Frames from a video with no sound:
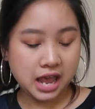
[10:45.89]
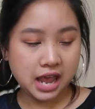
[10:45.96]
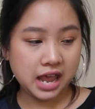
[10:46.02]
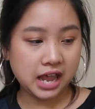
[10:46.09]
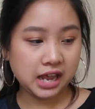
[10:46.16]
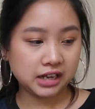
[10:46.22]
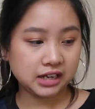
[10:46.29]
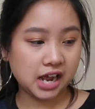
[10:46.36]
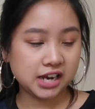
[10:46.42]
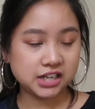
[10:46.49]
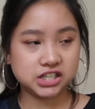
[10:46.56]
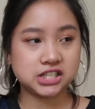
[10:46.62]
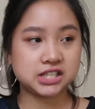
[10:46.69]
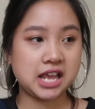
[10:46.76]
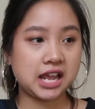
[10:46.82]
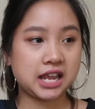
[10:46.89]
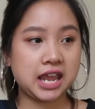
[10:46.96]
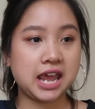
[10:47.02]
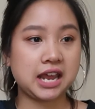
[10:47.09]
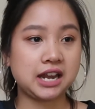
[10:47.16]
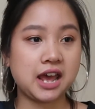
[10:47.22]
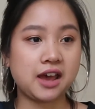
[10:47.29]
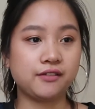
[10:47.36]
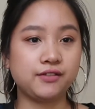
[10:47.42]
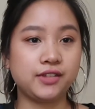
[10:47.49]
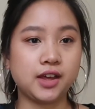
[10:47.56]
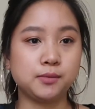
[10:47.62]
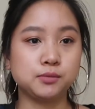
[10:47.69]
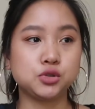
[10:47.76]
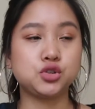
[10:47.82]
And I just can't have
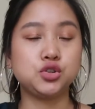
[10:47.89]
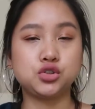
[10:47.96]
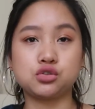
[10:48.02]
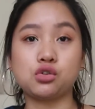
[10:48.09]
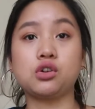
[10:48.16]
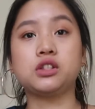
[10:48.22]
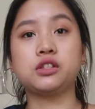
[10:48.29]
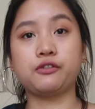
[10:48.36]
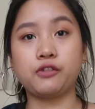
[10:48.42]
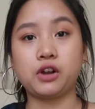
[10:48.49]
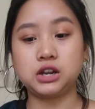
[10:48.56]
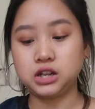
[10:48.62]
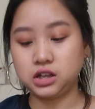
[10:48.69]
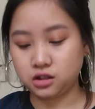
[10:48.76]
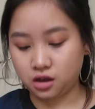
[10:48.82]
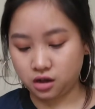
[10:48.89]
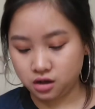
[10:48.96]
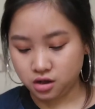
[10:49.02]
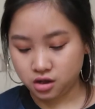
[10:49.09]
them too short at the front either.